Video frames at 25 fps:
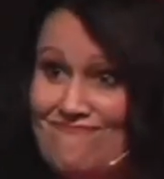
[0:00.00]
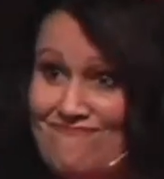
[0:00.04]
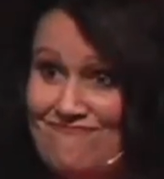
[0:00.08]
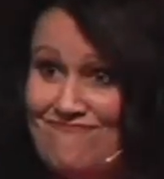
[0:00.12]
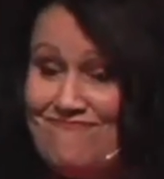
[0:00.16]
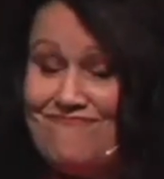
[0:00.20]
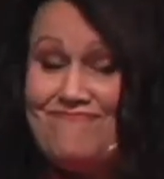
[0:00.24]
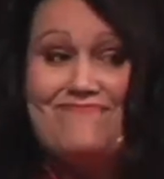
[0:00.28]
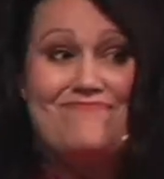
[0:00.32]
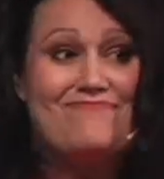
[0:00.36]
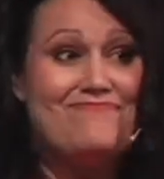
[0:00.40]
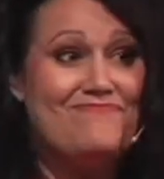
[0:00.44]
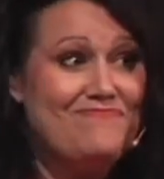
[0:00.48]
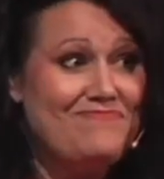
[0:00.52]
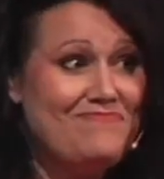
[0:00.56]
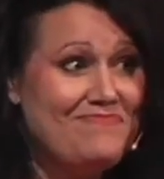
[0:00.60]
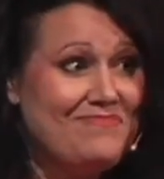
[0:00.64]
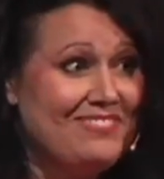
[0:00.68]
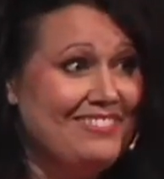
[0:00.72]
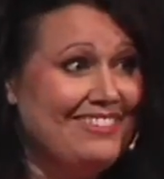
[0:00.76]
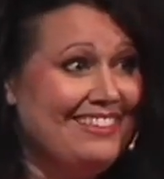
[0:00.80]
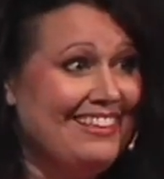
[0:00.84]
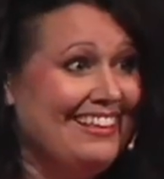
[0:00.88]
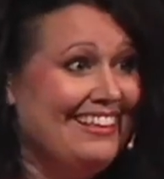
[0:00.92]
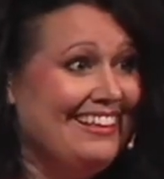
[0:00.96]
And
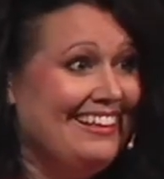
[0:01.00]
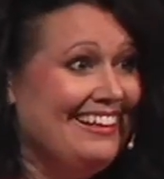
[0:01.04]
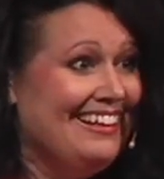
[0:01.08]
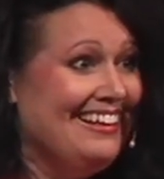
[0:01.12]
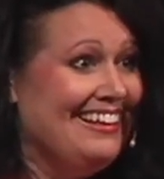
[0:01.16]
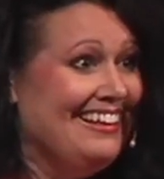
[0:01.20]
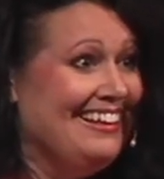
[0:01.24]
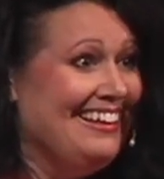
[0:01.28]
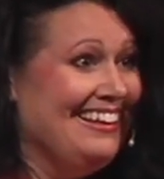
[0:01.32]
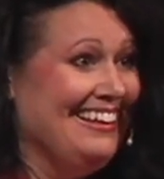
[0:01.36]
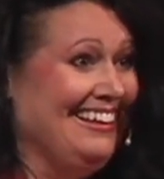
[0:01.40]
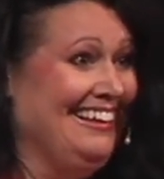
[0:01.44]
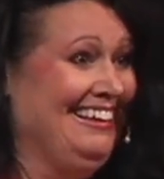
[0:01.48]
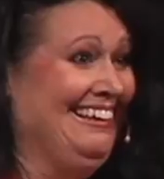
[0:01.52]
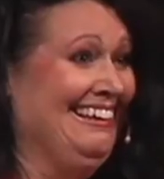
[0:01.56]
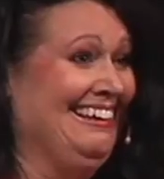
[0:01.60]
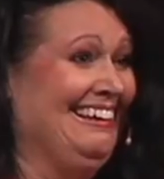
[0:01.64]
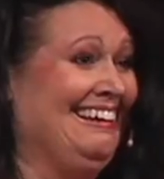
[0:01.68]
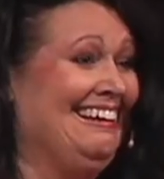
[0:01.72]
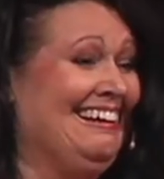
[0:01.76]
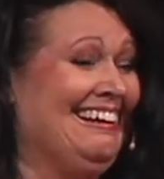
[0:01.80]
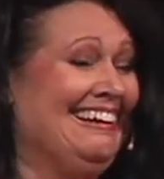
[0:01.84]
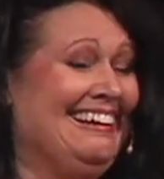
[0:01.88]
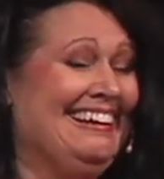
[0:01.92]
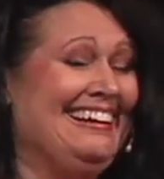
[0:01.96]
I thought it was
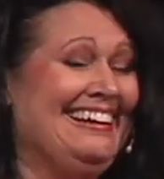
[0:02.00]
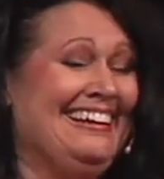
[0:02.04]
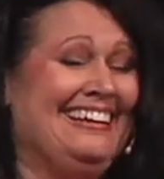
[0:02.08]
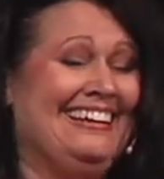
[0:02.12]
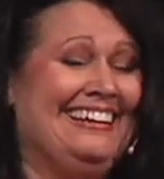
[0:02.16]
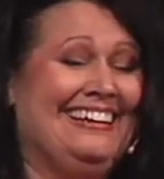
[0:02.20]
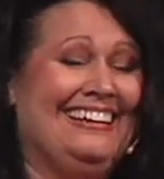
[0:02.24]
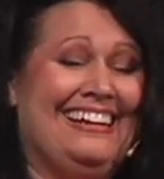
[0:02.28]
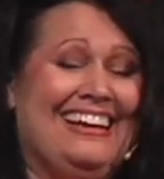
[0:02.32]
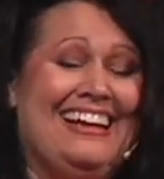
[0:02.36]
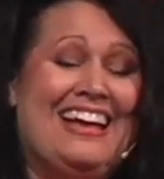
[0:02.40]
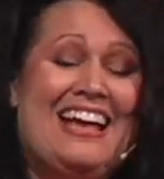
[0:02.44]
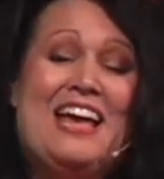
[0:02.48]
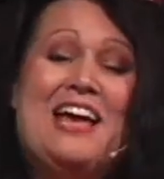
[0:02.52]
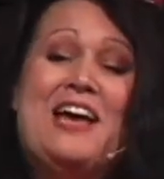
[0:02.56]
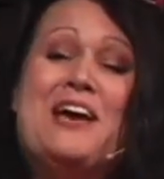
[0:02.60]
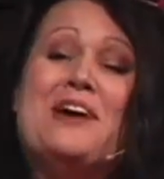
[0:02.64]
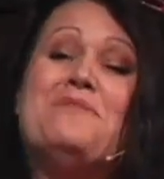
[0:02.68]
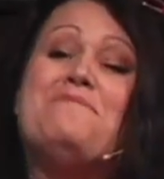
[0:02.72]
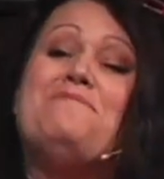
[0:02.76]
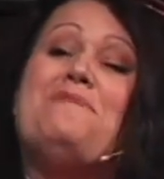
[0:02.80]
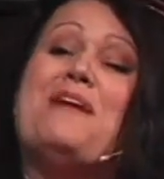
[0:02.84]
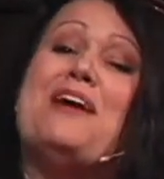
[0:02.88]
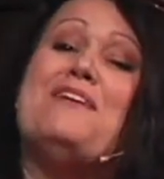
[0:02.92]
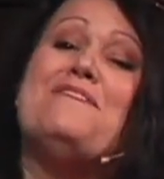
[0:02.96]
directed in a way
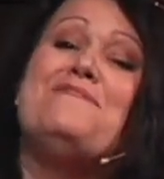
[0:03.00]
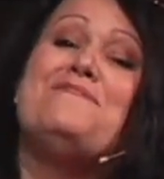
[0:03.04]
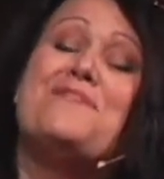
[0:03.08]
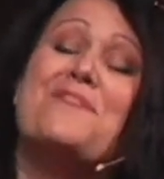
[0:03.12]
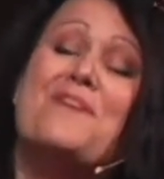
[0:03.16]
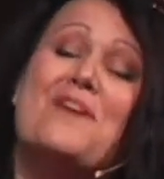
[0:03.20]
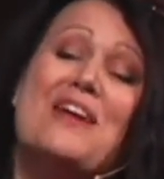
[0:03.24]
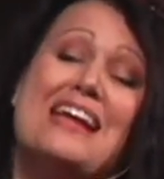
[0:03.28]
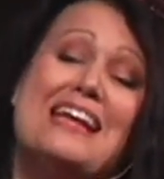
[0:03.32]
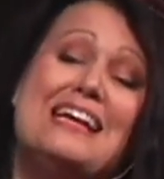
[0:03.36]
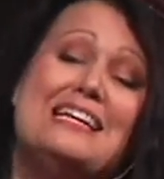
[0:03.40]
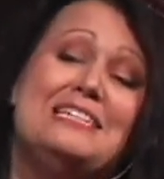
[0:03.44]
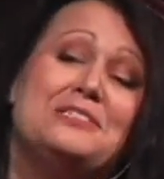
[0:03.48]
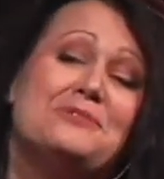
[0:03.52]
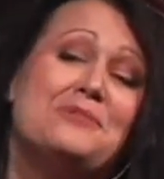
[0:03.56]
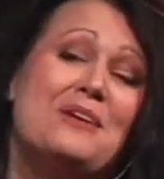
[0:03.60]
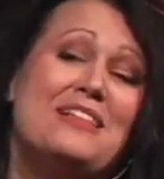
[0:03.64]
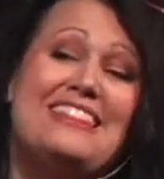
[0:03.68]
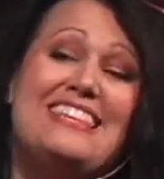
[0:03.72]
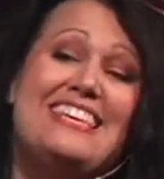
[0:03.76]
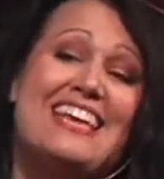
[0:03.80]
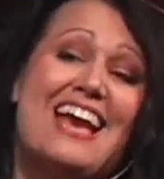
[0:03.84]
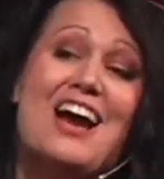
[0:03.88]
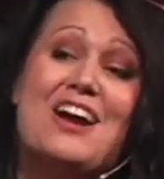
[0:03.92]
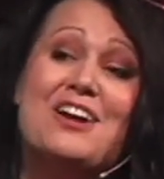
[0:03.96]
that
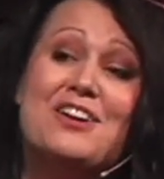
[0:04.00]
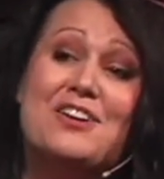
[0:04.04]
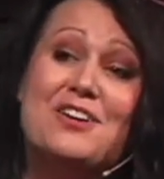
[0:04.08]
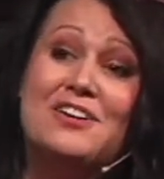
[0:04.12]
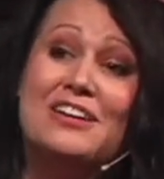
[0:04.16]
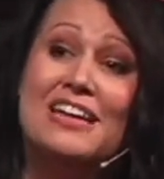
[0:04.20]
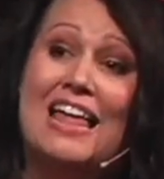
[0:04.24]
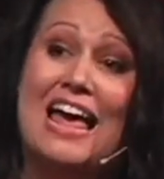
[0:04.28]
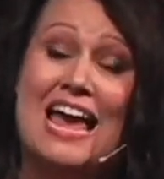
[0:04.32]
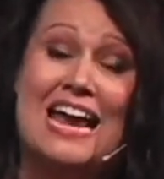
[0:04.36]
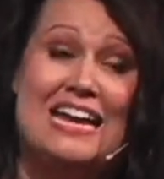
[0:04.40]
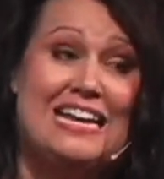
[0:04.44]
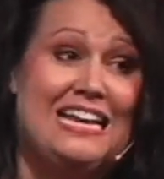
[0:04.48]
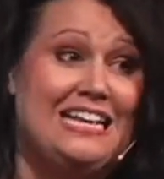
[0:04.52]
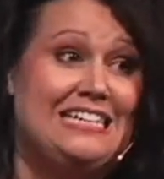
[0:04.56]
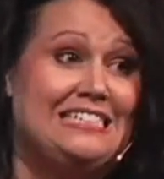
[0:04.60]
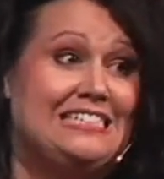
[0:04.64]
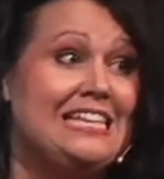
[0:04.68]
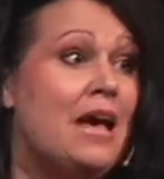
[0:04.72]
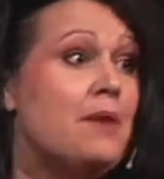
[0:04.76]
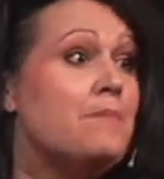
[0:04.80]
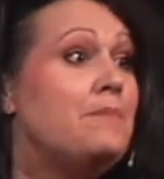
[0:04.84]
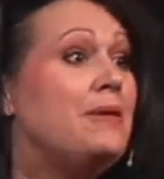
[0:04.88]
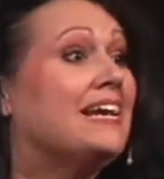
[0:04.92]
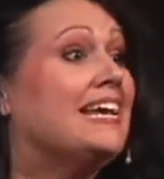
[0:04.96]
many different people
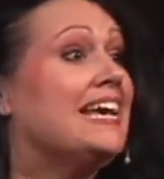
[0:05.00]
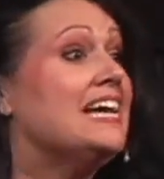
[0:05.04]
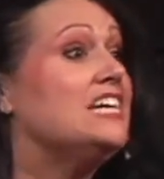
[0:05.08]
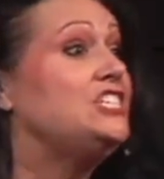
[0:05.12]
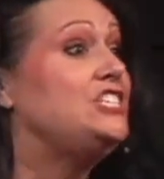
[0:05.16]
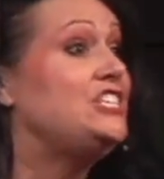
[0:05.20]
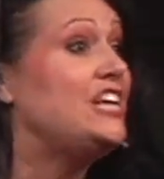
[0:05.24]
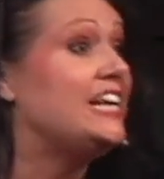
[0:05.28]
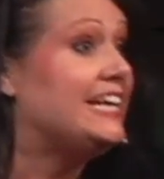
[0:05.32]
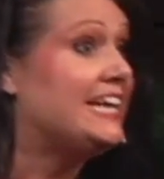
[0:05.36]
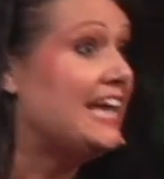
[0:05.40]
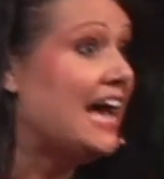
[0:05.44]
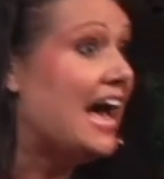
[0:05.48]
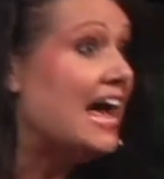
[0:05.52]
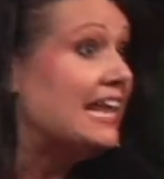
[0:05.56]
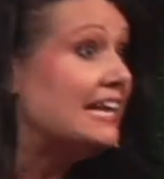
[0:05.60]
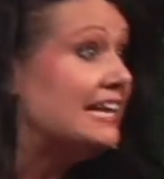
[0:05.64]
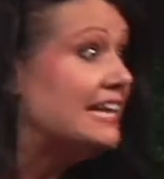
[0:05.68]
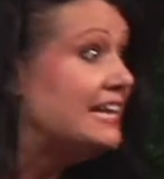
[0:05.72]
could understand it.